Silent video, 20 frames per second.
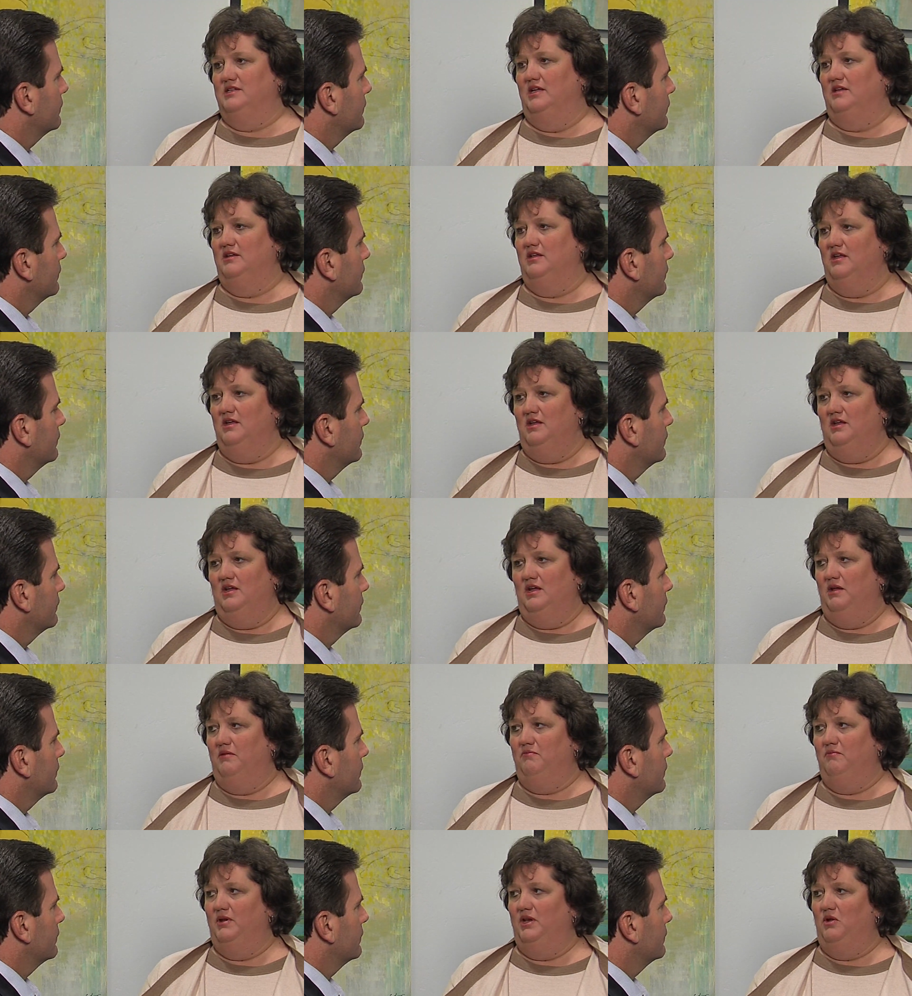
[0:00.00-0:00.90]
Speaker 1: that
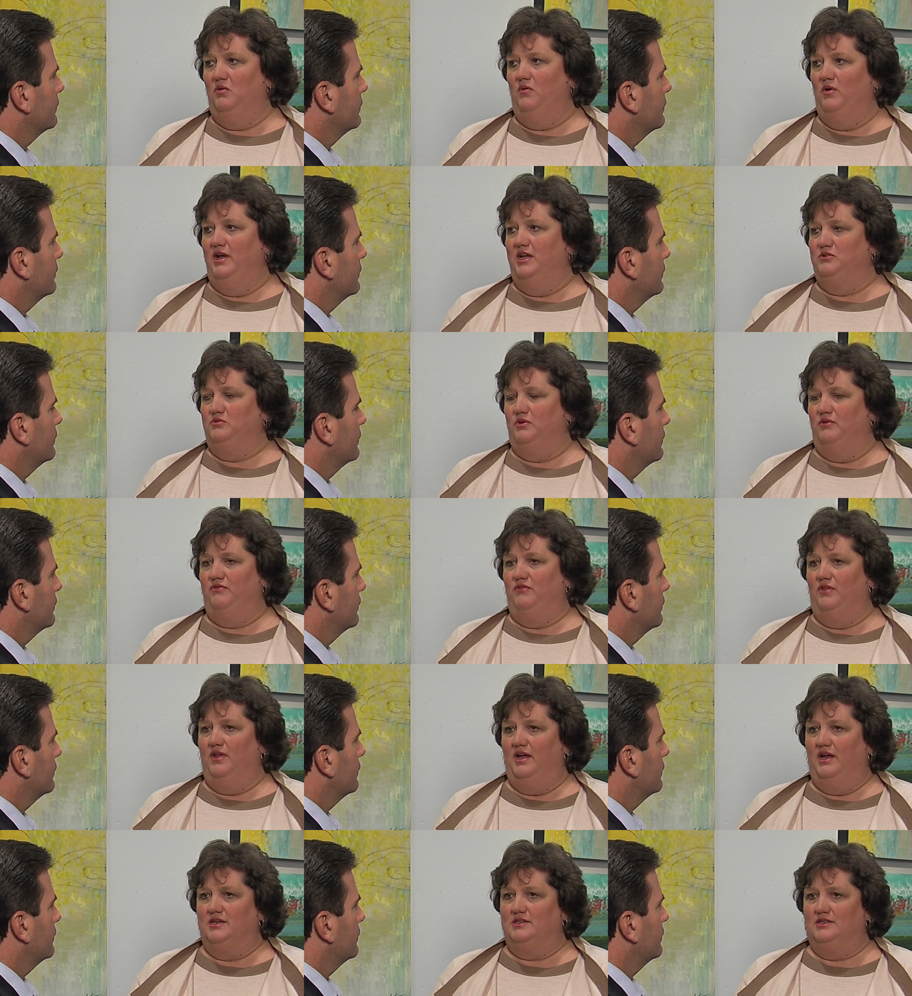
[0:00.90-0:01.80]
in many ways
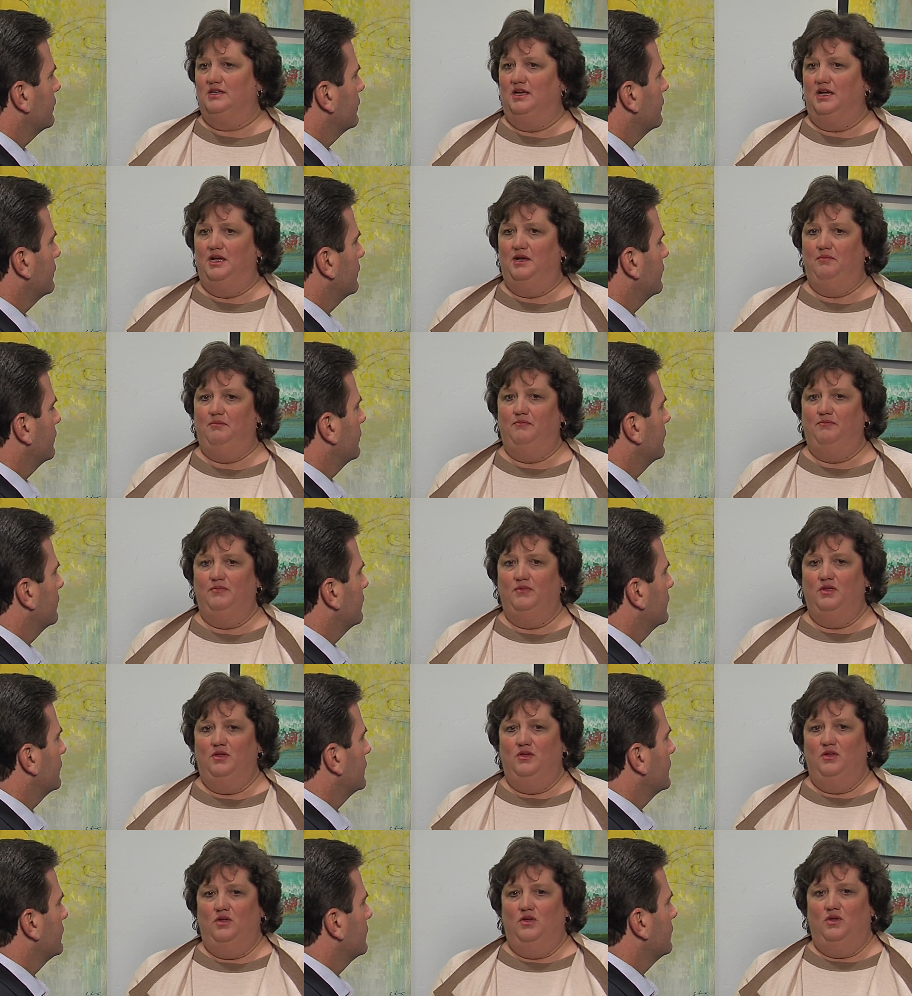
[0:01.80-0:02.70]
reflect um,
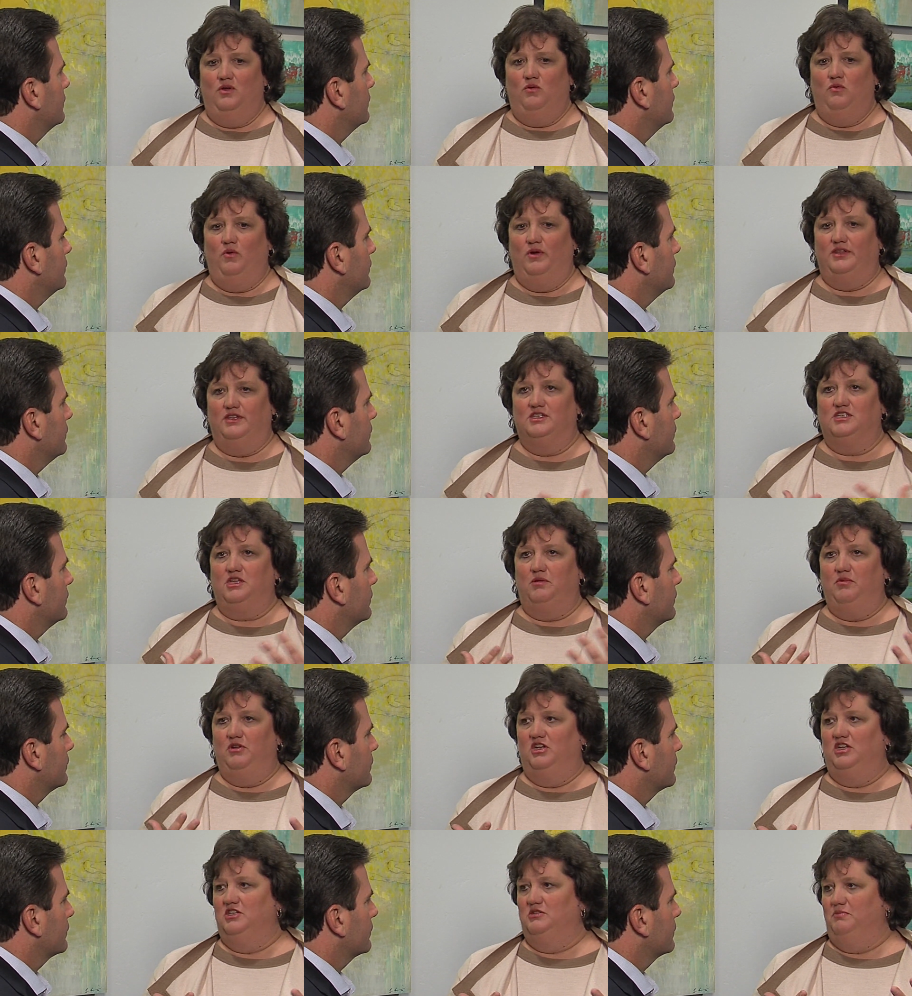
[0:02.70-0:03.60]
what this
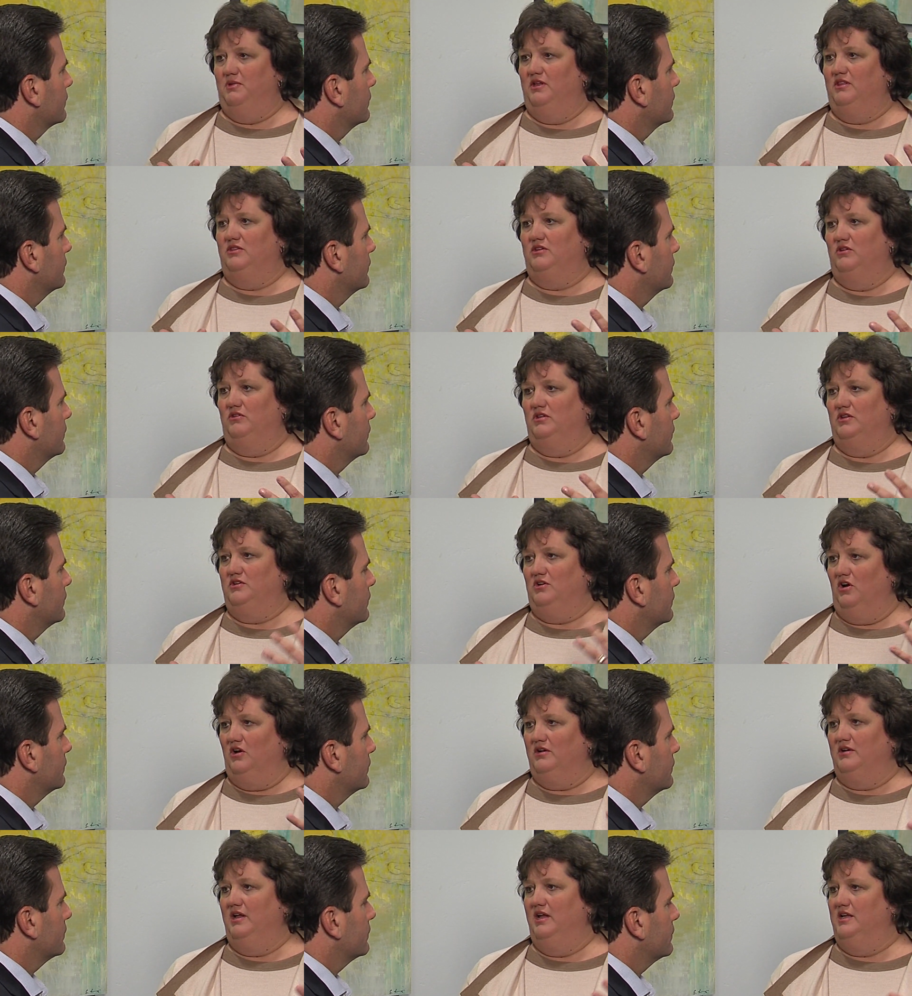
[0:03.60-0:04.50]
community's been through the
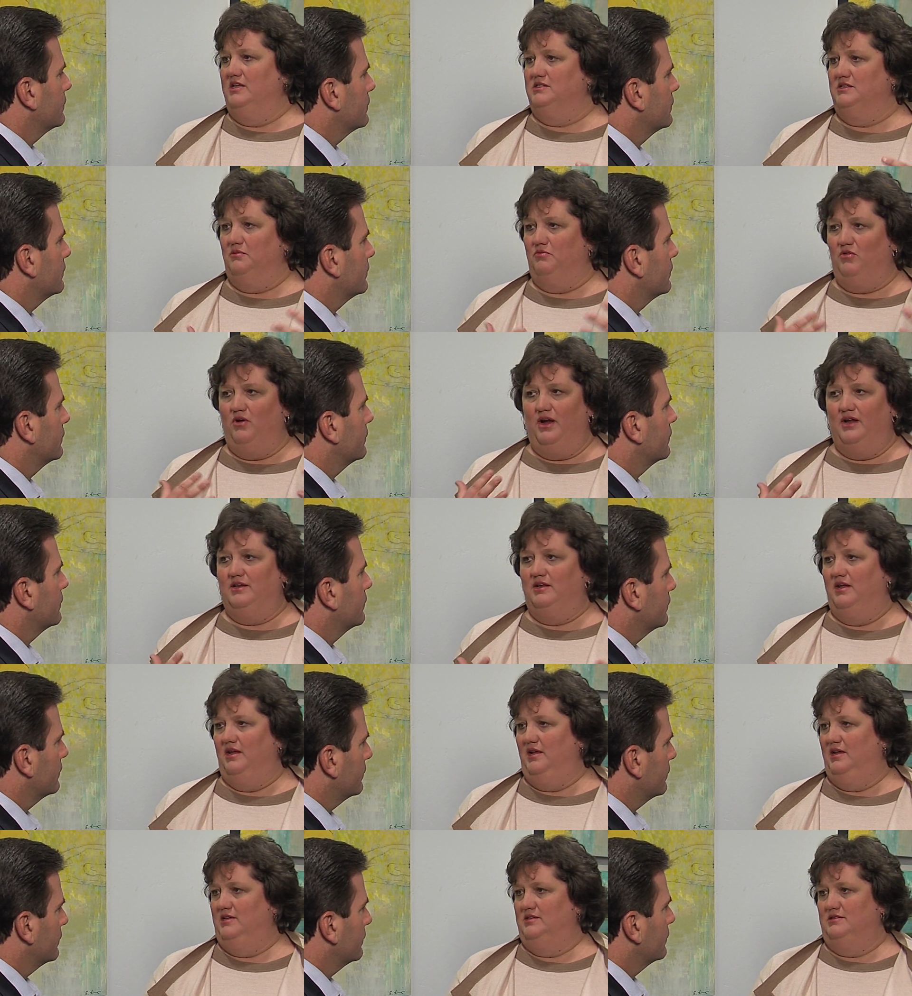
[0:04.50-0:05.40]
dark days the bright
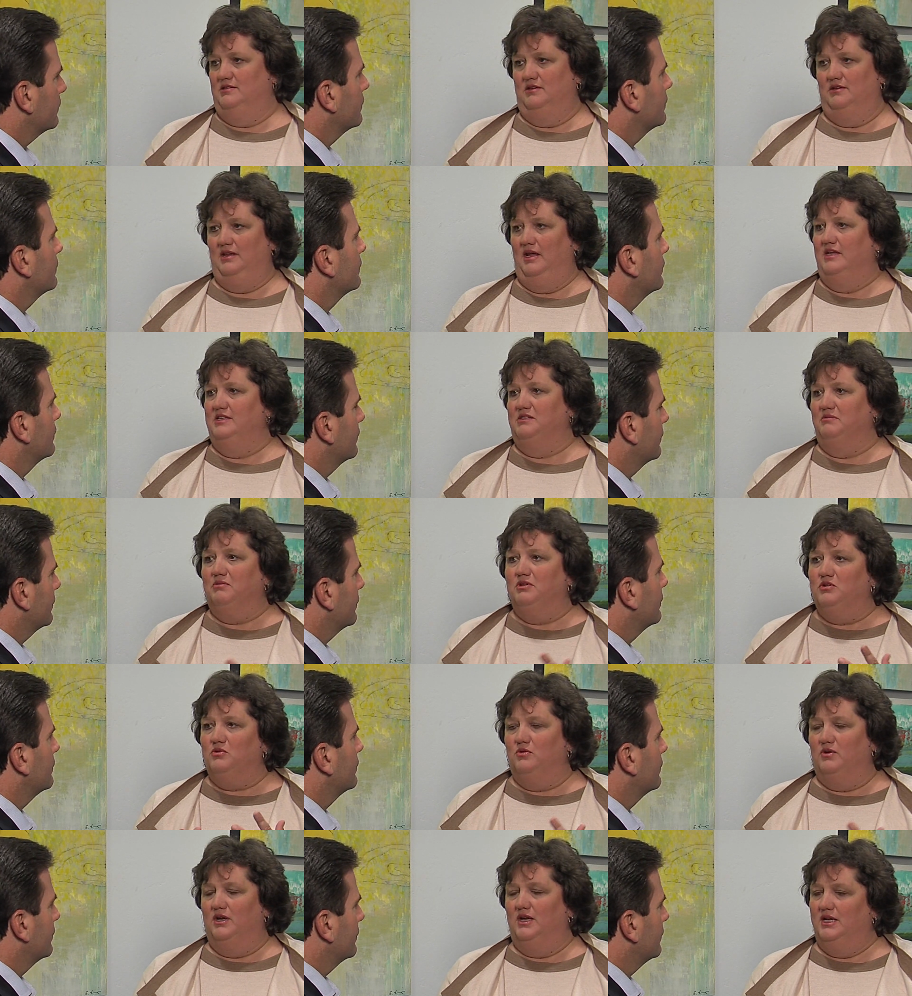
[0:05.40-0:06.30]
days the days in
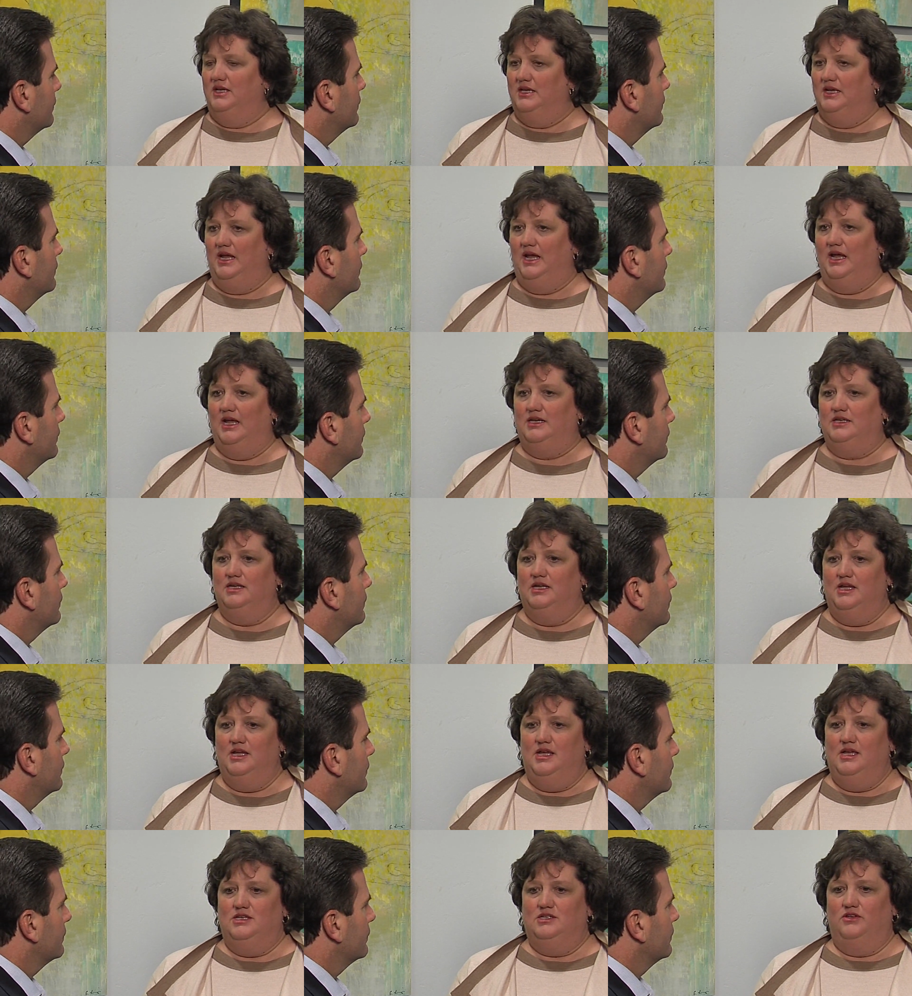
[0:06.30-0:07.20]
between and
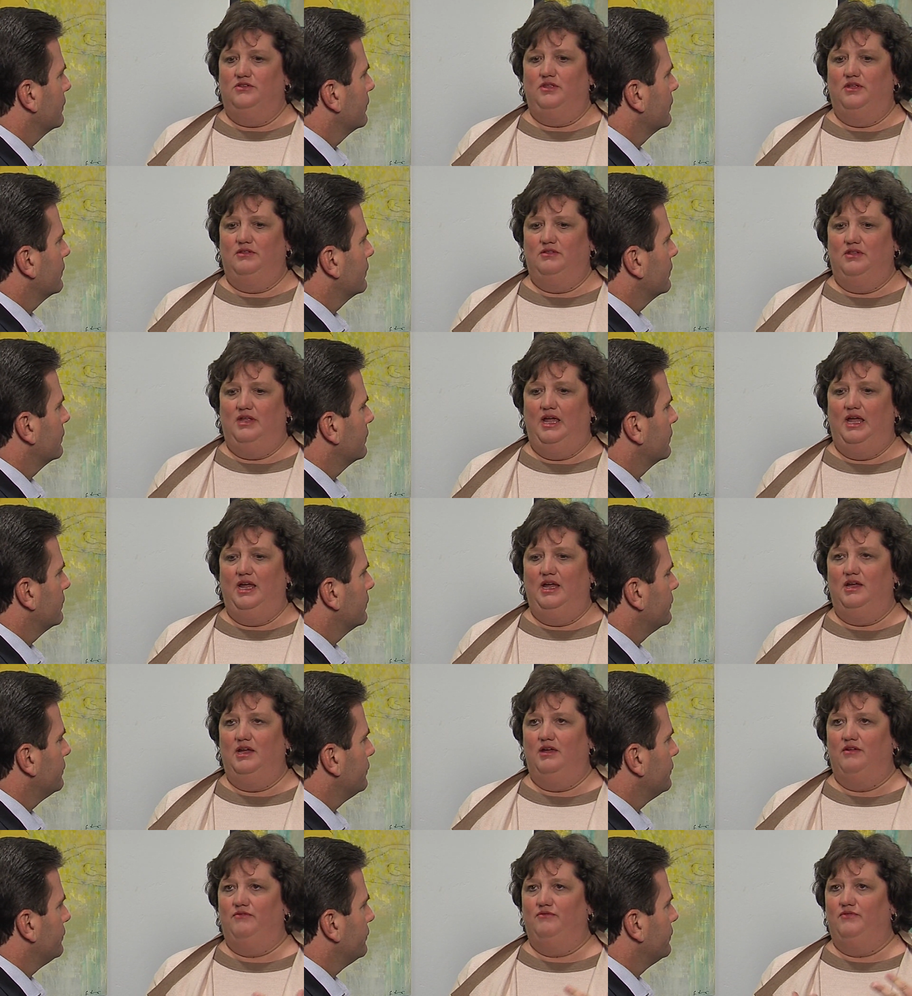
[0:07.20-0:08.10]
so that they
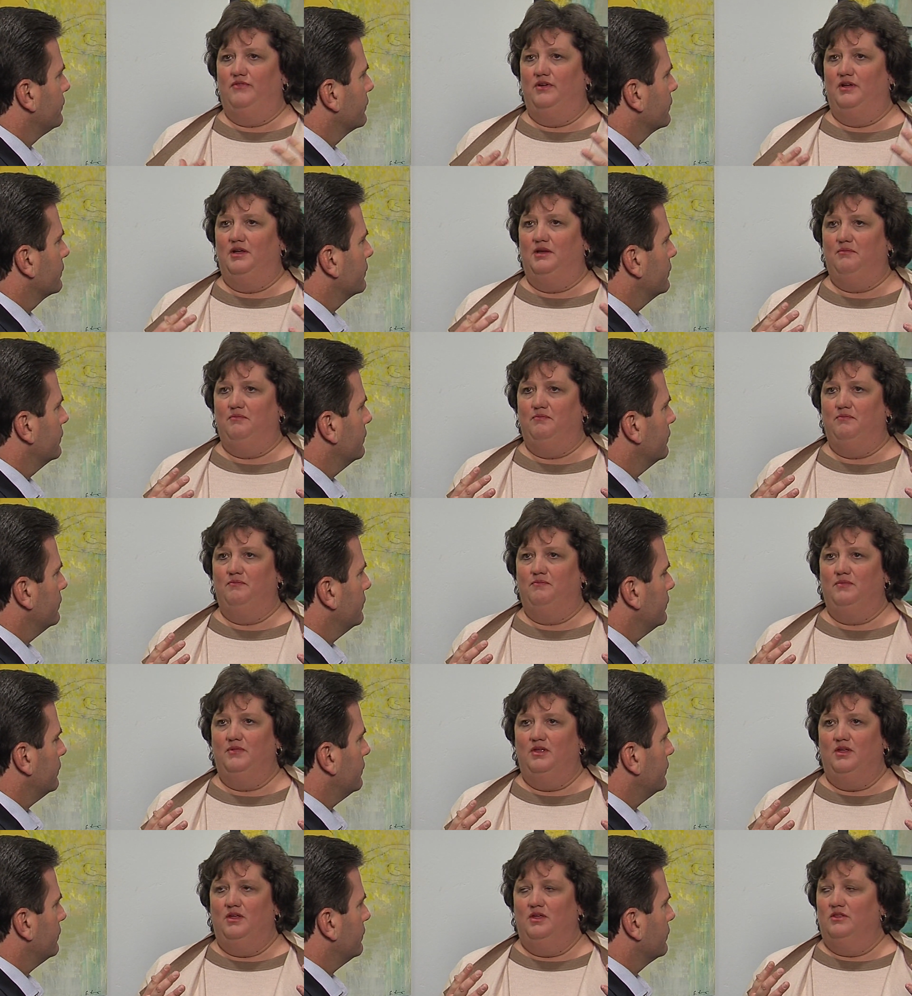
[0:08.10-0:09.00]
have um,
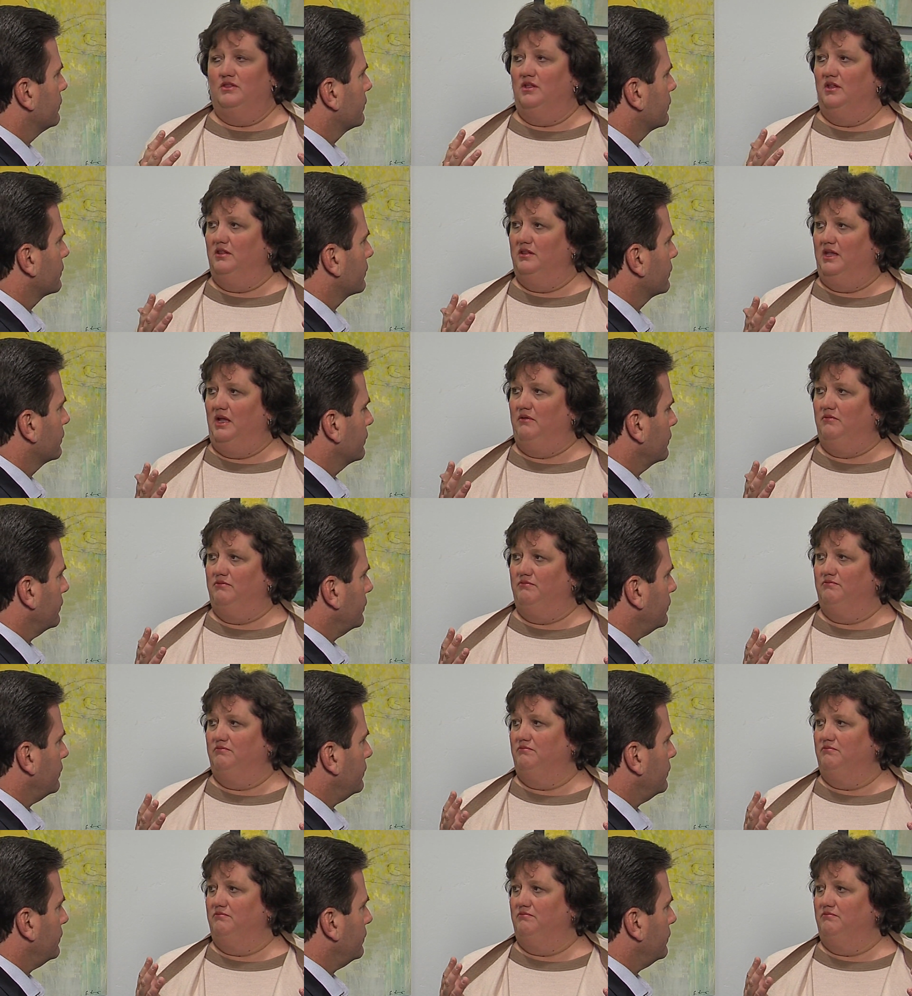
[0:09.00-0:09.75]
they've